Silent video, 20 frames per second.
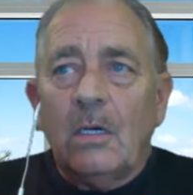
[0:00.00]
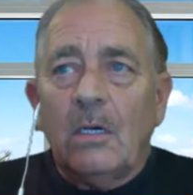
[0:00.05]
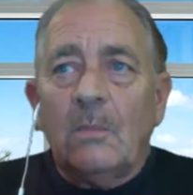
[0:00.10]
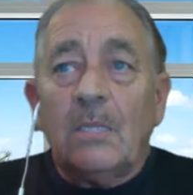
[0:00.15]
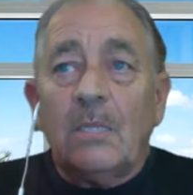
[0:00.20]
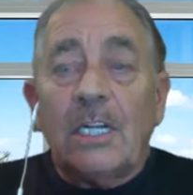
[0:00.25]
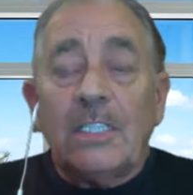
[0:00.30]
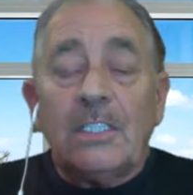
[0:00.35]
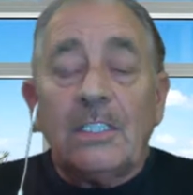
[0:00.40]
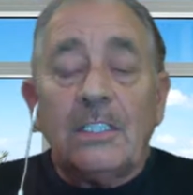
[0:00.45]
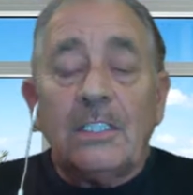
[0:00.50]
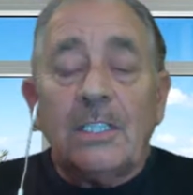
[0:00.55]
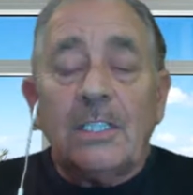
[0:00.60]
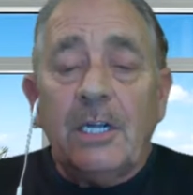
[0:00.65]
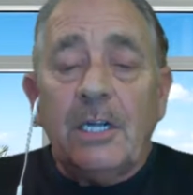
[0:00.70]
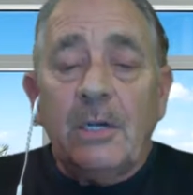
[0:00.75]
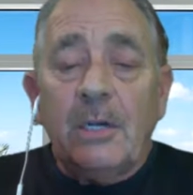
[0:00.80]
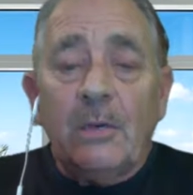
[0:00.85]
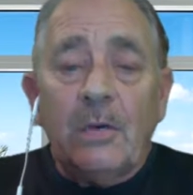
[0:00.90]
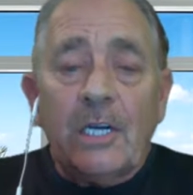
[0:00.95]
places in
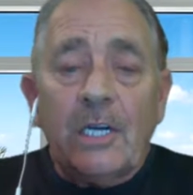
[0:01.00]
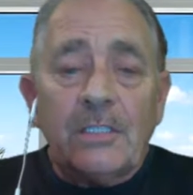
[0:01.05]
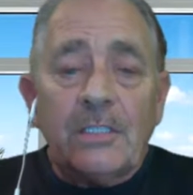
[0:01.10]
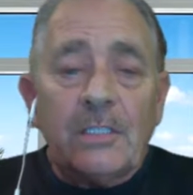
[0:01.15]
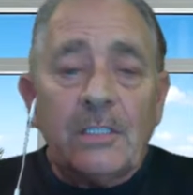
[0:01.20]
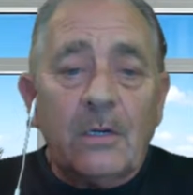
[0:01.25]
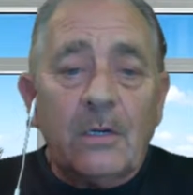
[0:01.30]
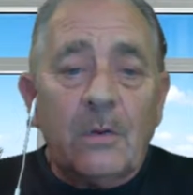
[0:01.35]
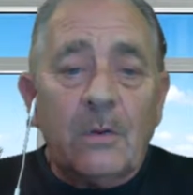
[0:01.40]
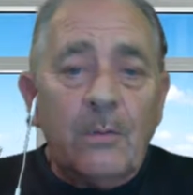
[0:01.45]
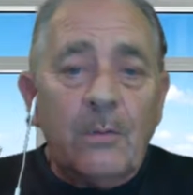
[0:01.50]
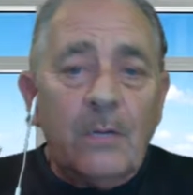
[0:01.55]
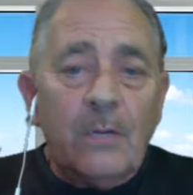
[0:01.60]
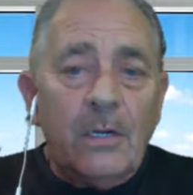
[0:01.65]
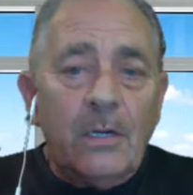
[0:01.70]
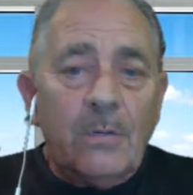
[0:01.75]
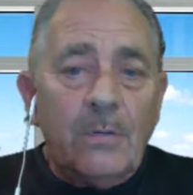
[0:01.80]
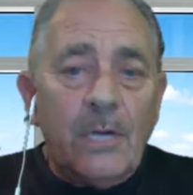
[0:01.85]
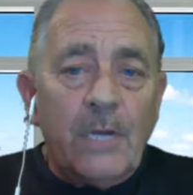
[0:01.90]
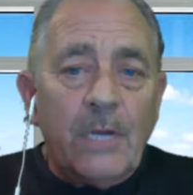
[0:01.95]
the US, the
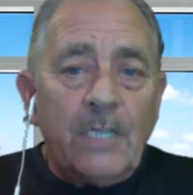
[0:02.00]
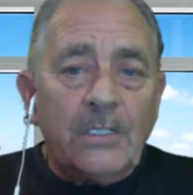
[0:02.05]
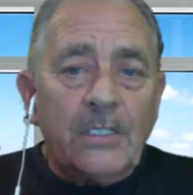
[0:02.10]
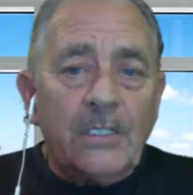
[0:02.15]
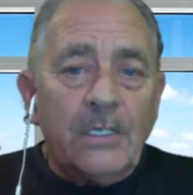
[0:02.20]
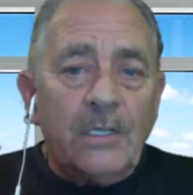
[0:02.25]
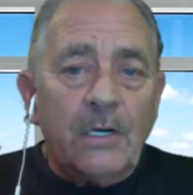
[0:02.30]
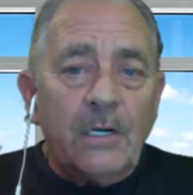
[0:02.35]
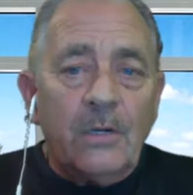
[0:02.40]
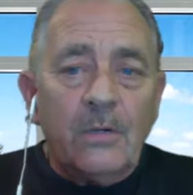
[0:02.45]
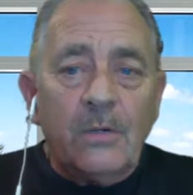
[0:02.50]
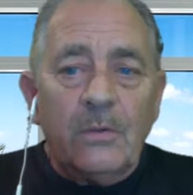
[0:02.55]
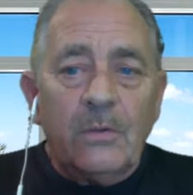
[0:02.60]
Caribbean, Mexico,